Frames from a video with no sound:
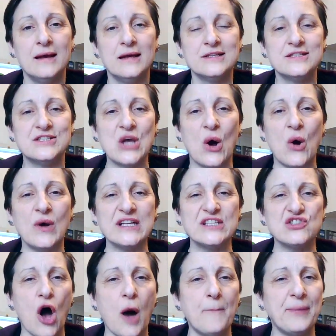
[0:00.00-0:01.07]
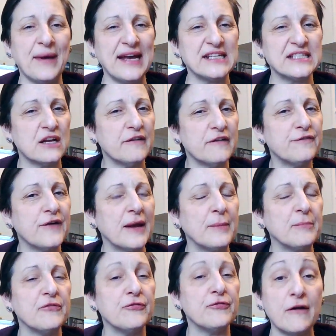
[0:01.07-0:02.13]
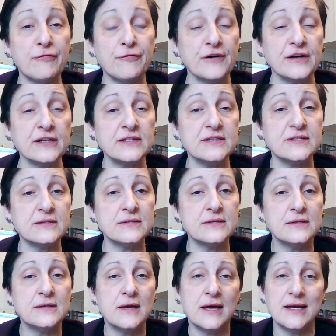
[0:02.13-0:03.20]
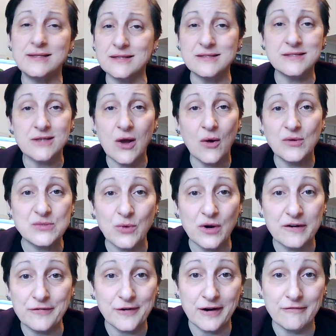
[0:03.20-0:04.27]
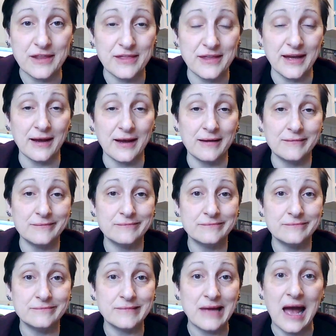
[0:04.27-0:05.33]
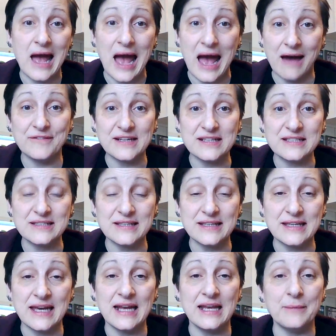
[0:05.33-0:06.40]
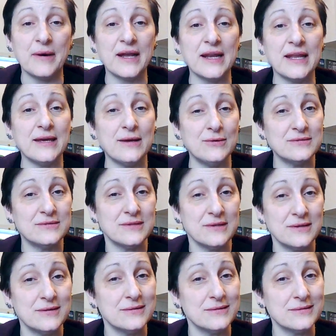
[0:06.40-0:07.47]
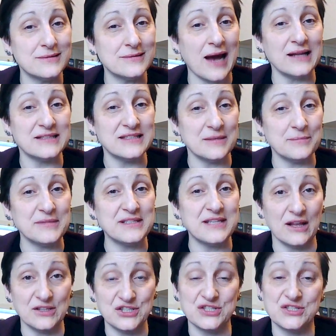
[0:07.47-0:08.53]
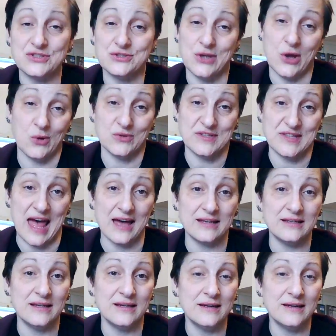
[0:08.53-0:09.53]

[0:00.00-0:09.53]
So it's all based on a frame of reference. It doesn't always work for everything. Obviously, anybody who's got some intelligence knows that.